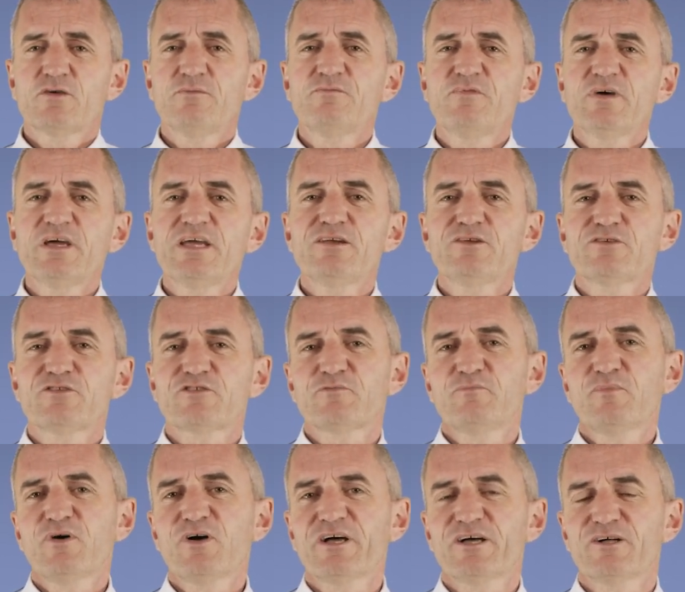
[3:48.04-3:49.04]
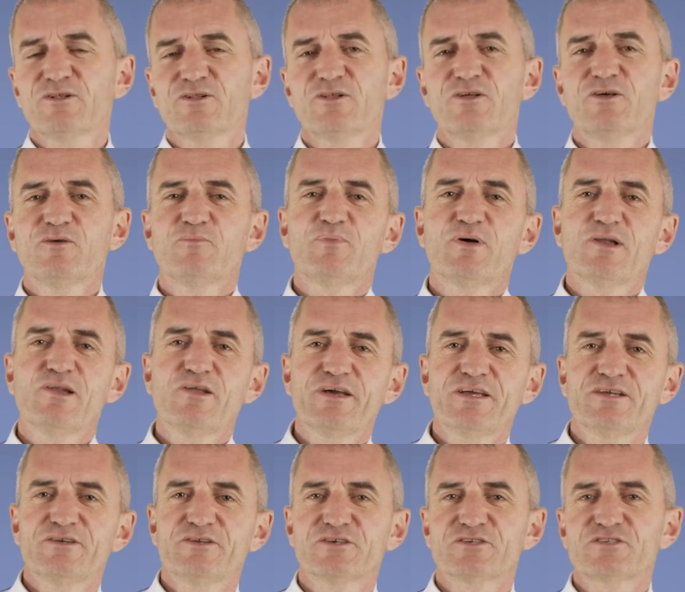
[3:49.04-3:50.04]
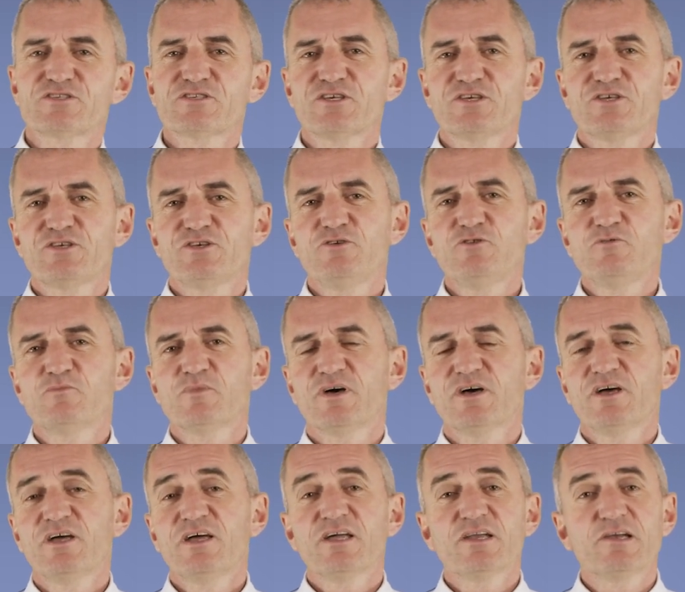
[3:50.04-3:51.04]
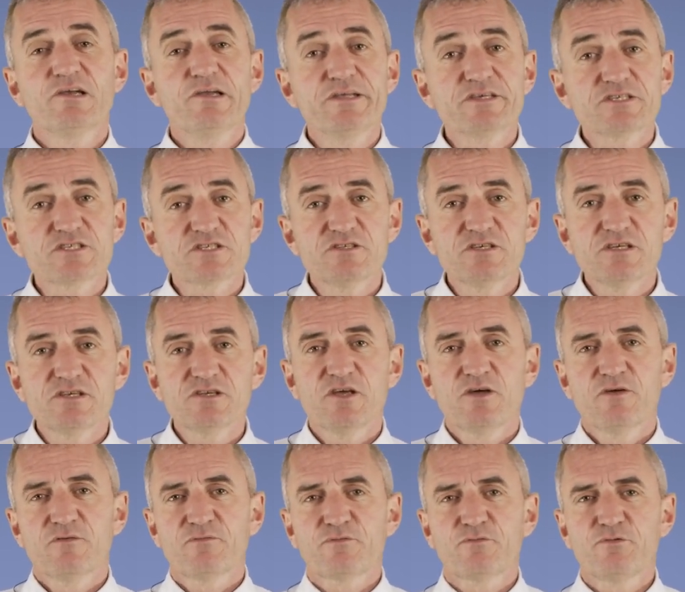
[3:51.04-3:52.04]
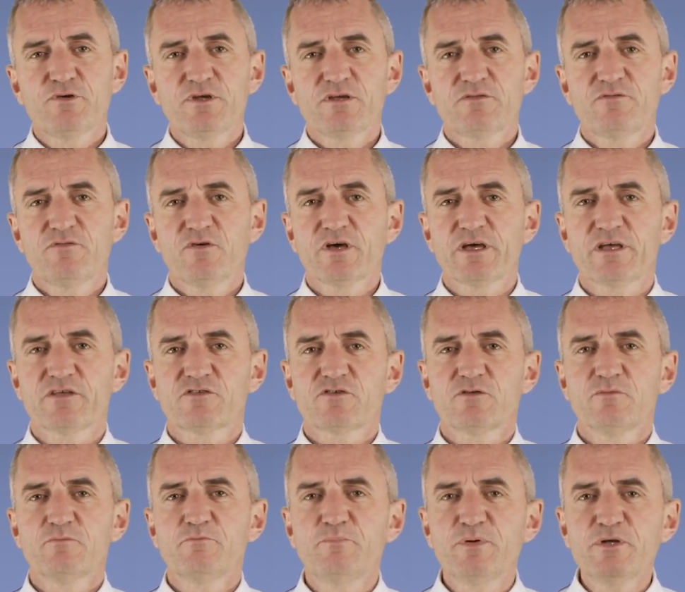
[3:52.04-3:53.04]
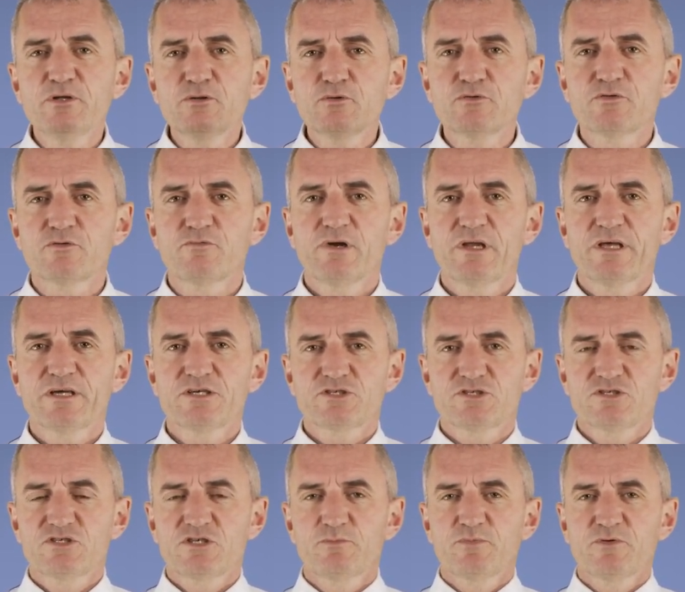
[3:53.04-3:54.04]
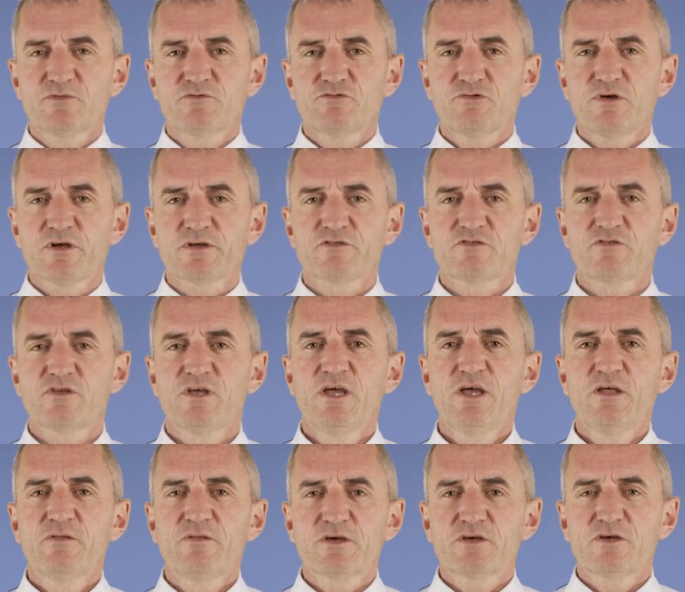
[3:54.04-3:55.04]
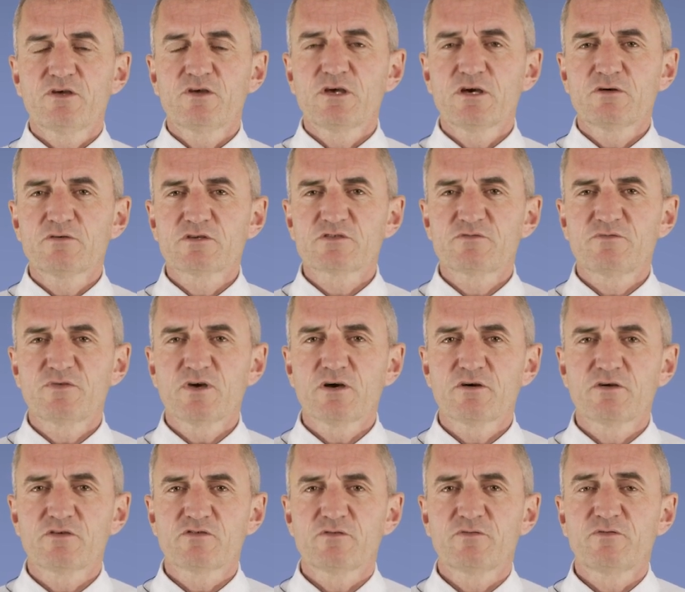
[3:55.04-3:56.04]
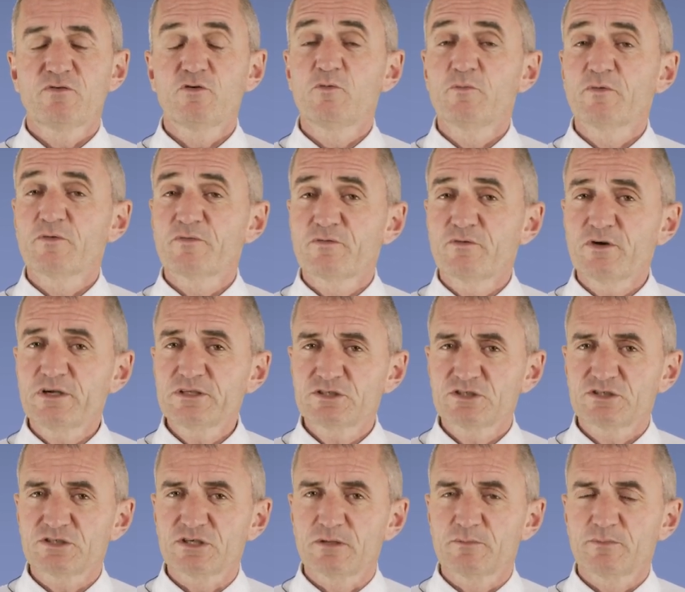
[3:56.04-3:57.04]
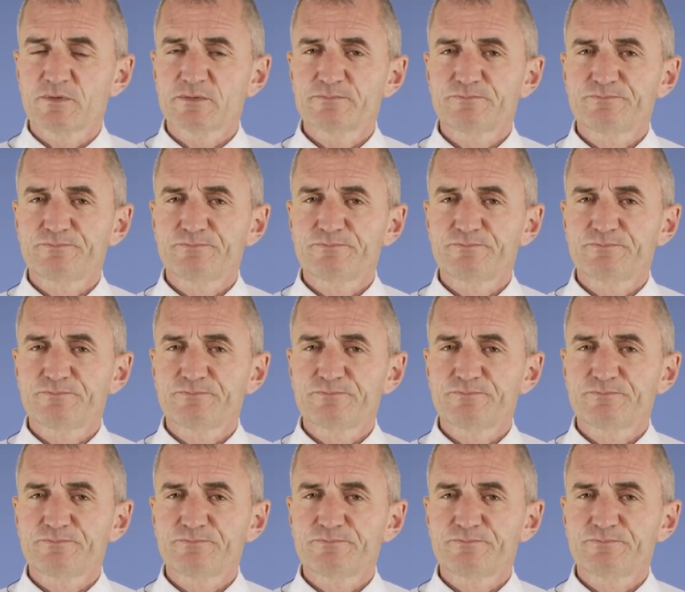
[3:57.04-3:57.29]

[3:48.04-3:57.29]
Conveying a smile, politeness, humour, listening, free advice can build a relationship of trust that can go as far as a form of friendship.